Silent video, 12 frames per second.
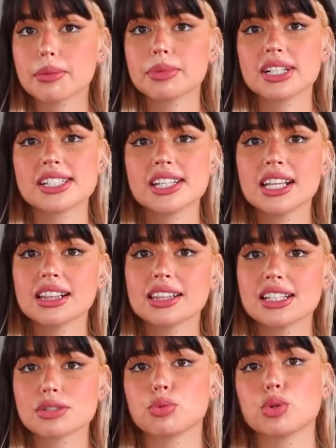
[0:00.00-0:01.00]
I've been seeing
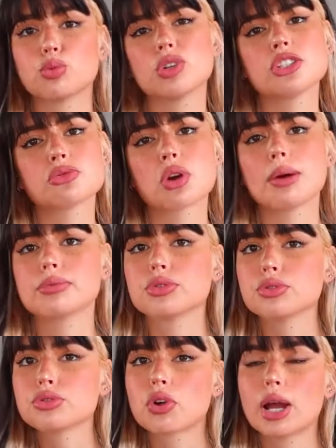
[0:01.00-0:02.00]
this with one strap,
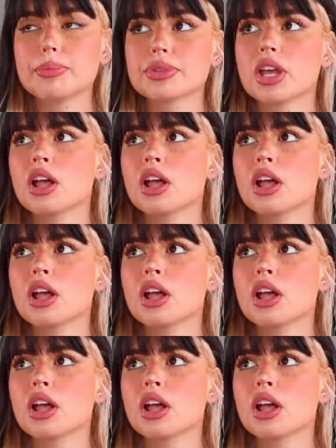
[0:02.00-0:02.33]
two straps,